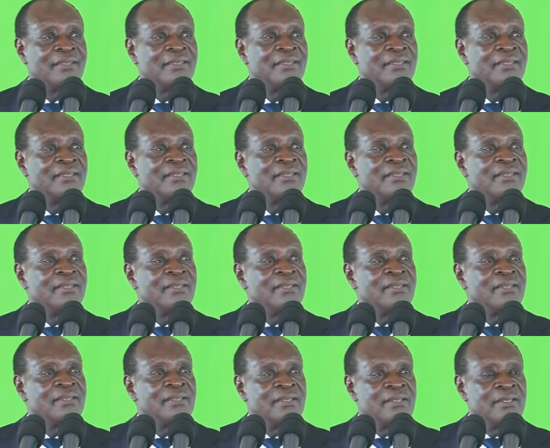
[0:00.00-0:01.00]

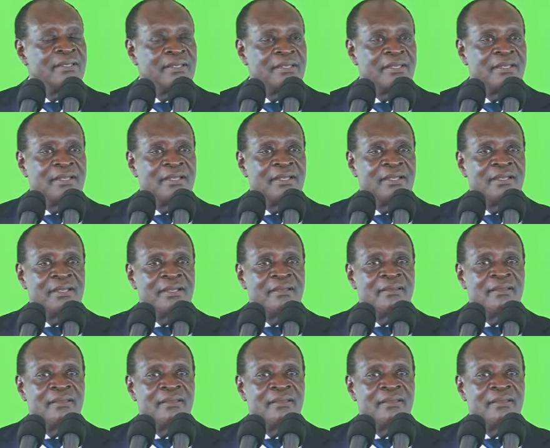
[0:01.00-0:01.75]
Nothing is said.